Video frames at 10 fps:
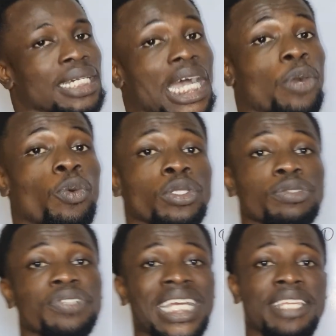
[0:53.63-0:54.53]
I want
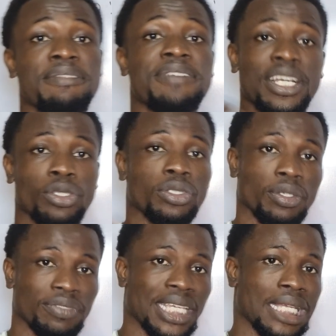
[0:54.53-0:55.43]
to find the factors
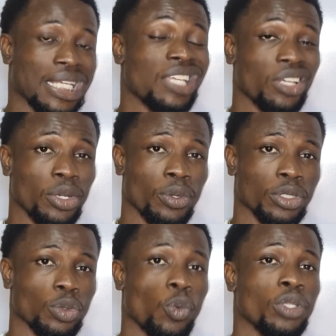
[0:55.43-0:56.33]
of 10. In other
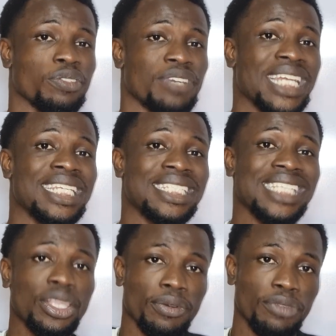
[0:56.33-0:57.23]
words, we want to find the
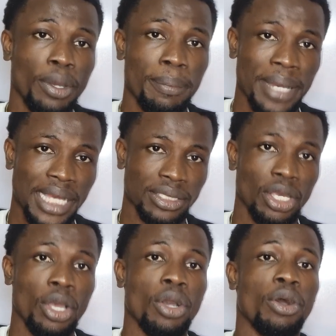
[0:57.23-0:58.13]
set of numbers
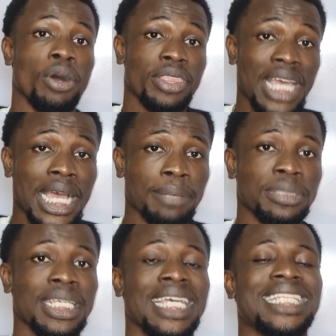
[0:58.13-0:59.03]
or
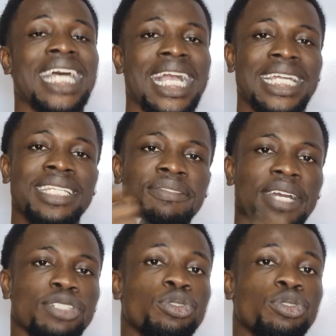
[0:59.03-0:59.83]
terms that can divide